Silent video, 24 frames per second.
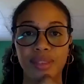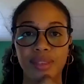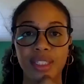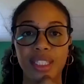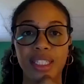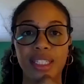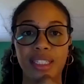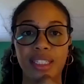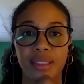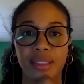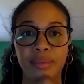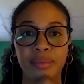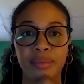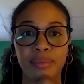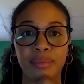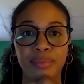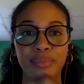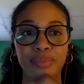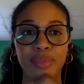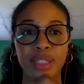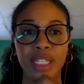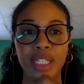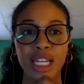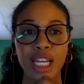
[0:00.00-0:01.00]
Yeah.
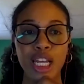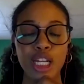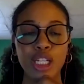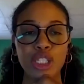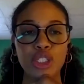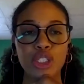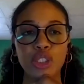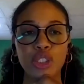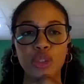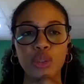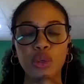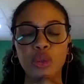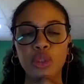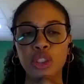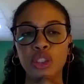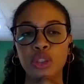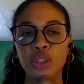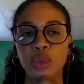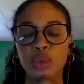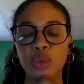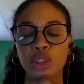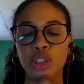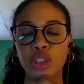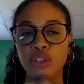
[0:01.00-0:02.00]
So
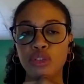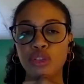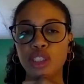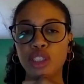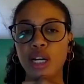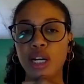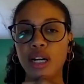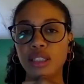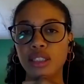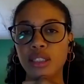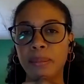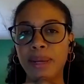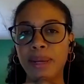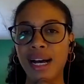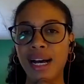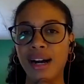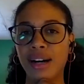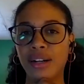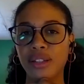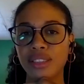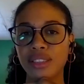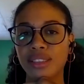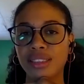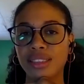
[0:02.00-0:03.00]
you've talked
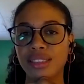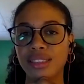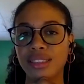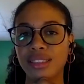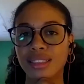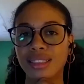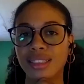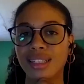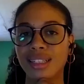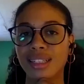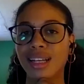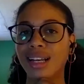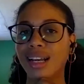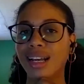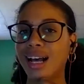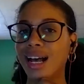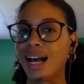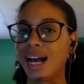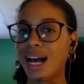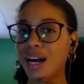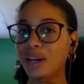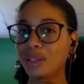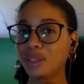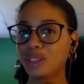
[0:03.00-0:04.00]
about
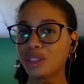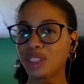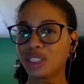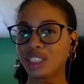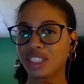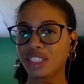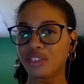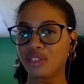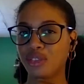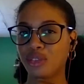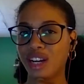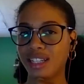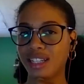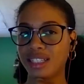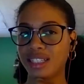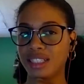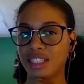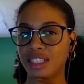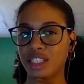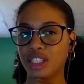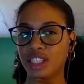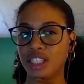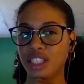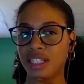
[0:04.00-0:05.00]
how to give
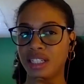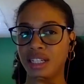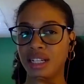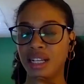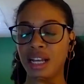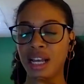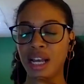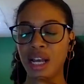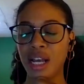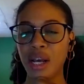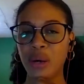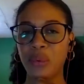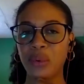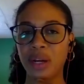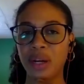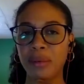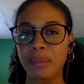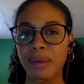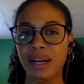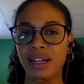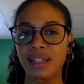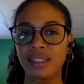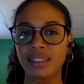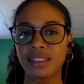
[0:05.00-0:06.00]
recognition. What
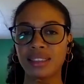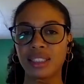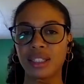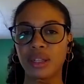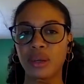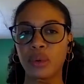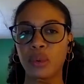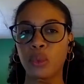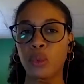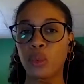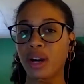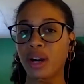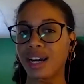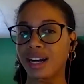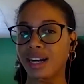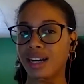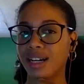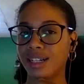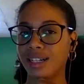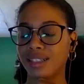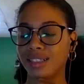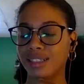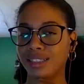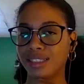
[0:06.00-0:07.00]
about
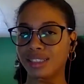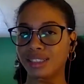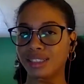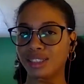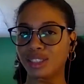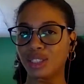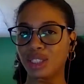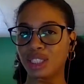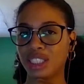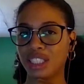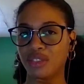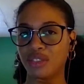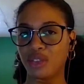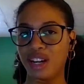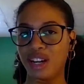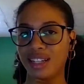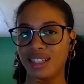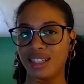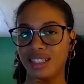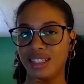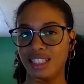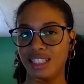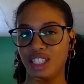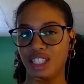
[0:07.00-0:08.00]
where to give
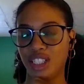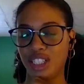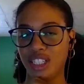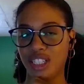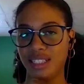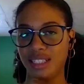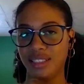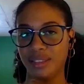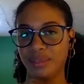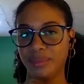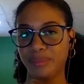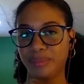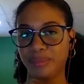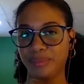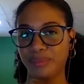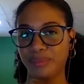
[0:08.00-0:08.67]
recognition?